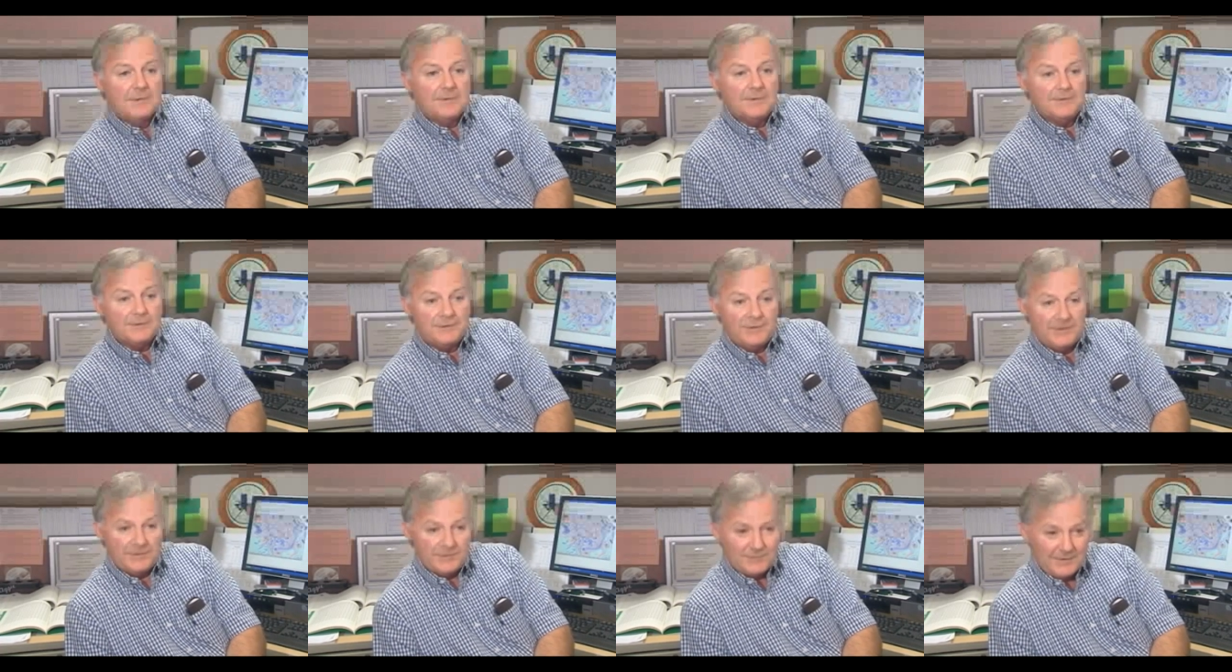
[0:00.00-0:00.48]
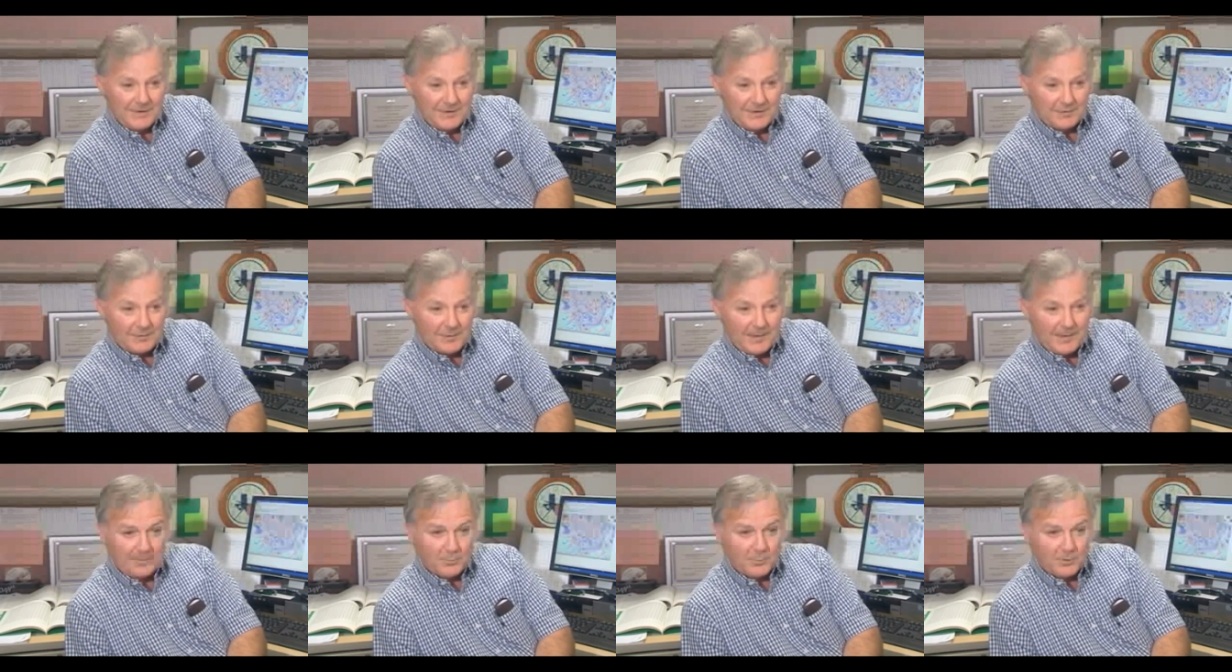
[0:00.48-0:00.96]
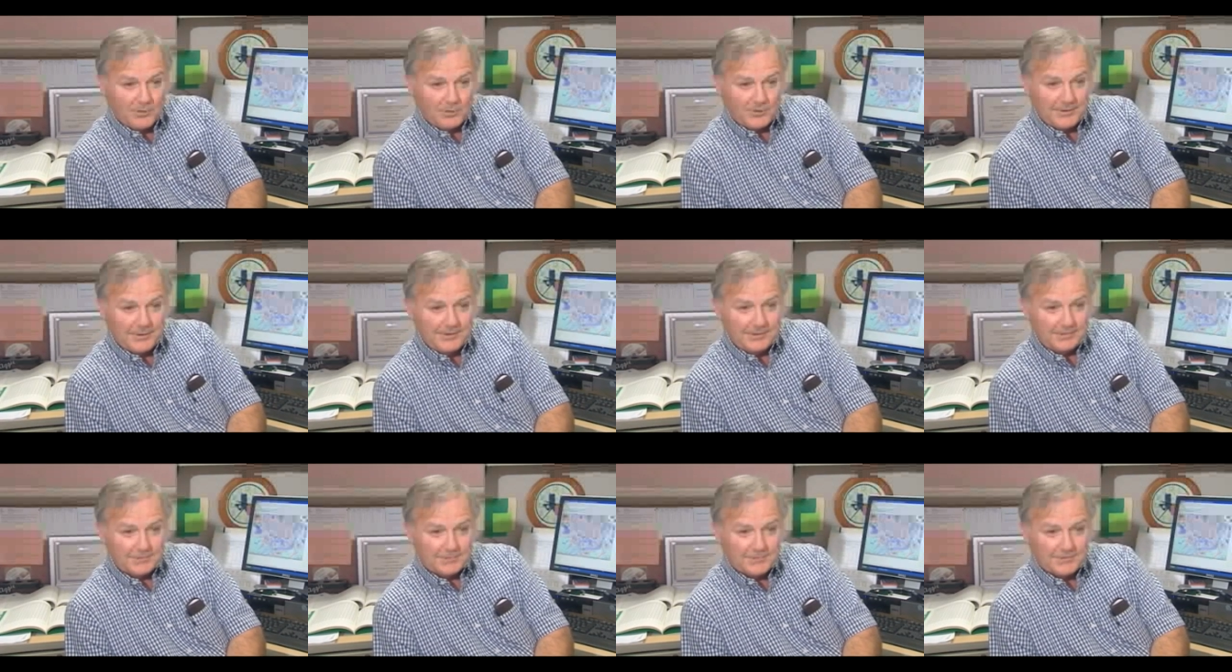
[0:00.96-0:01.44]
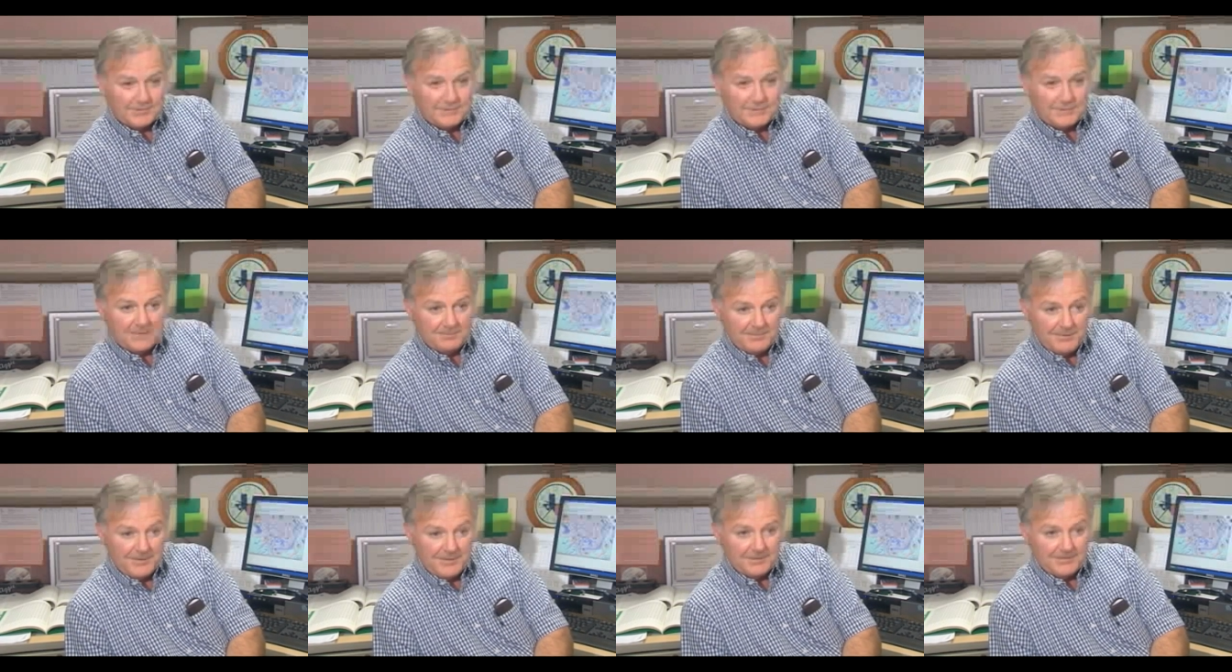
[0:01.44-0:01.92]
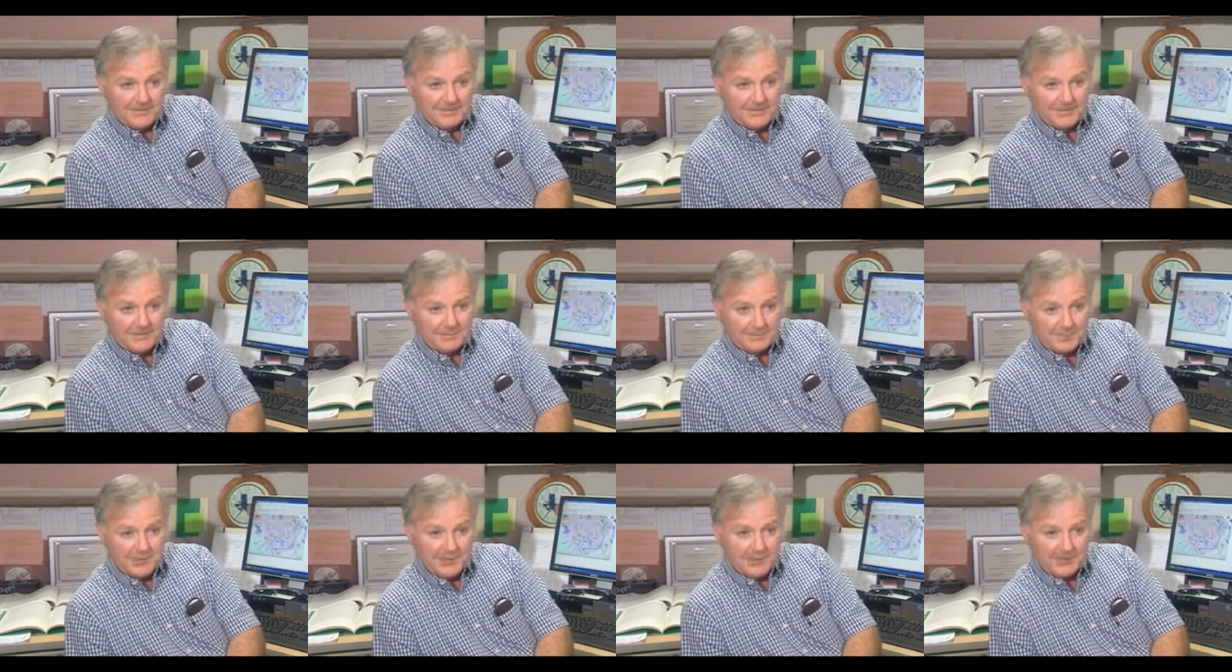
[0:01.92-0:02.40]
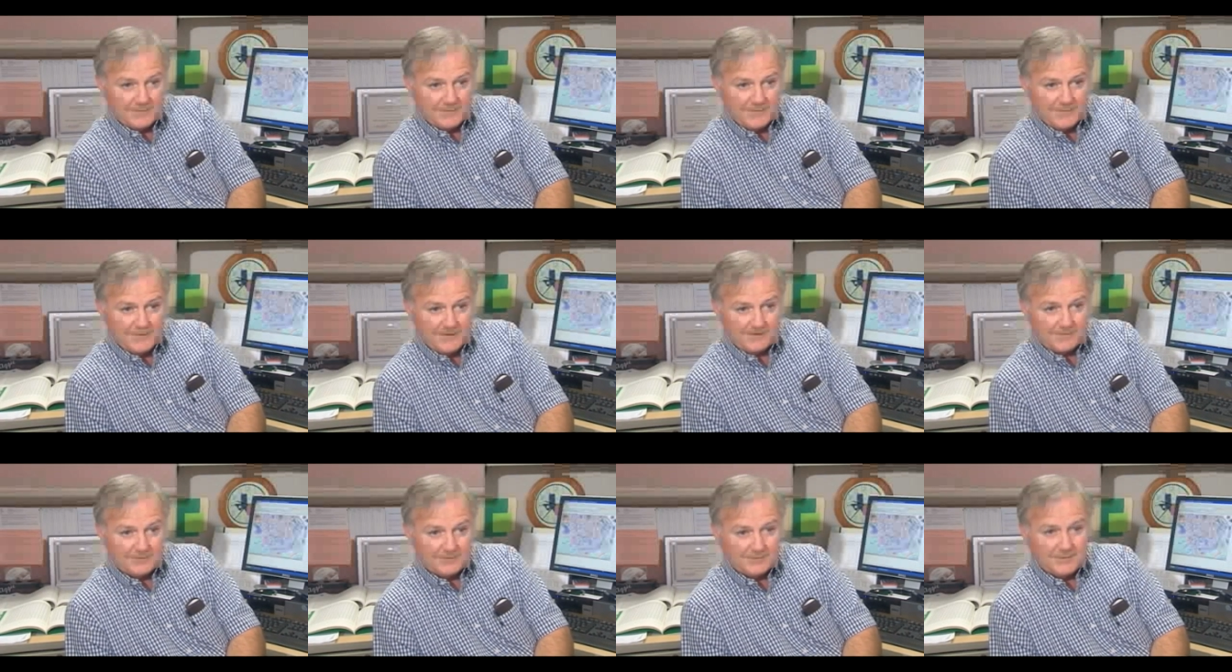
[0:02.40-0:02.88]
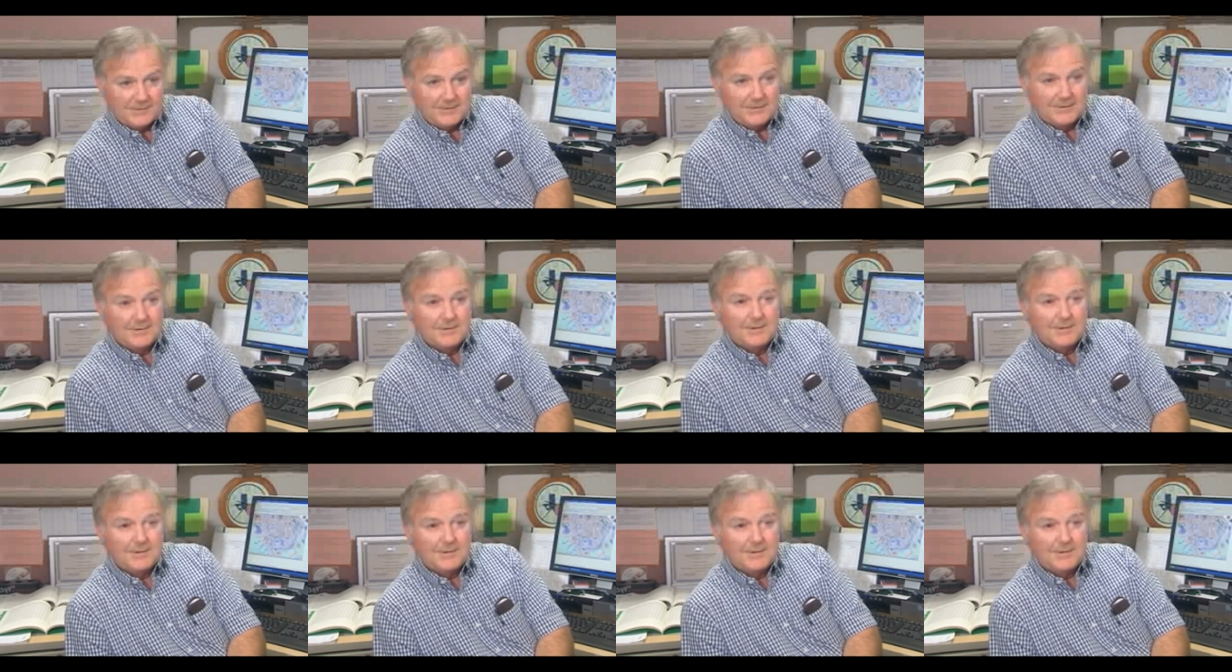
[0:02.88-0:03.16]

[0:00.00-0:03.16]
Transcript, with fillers: assisting groundwater districts in building these projects